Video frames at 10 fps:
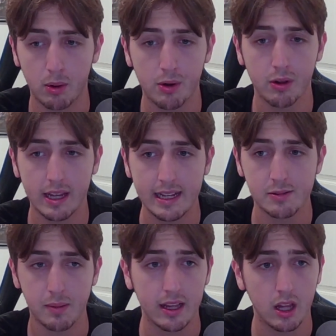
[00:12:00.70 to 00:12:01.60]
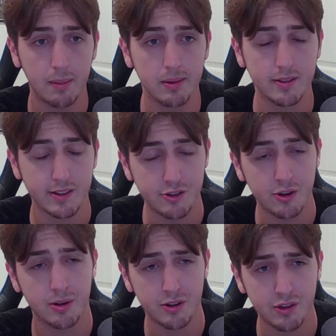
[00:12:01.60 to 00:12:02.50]
Borderlands, Megalopolis, and
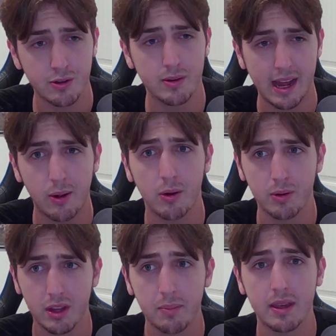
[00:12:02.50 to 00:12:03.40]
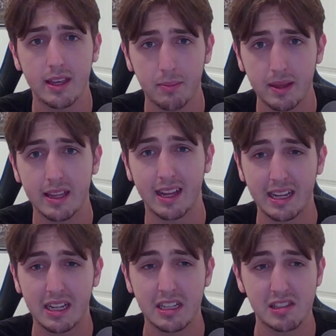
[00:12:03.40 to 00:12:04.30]
Joker 2, now are really making me
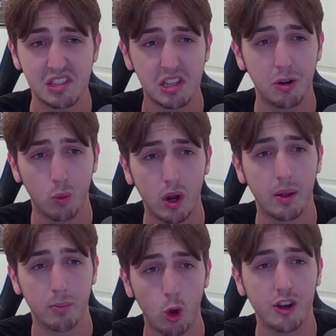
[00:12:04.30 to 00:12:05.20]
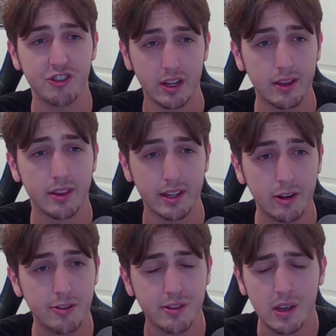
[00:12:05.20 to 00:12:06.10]
like consider what I'm watching in the
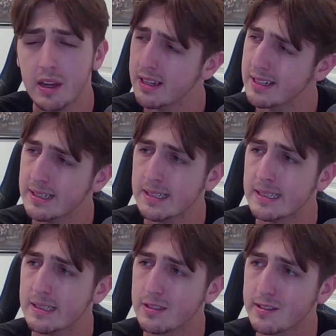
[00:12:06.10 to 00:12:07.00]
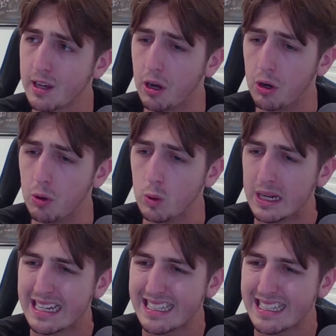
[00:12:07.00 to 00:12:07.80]
theaters. So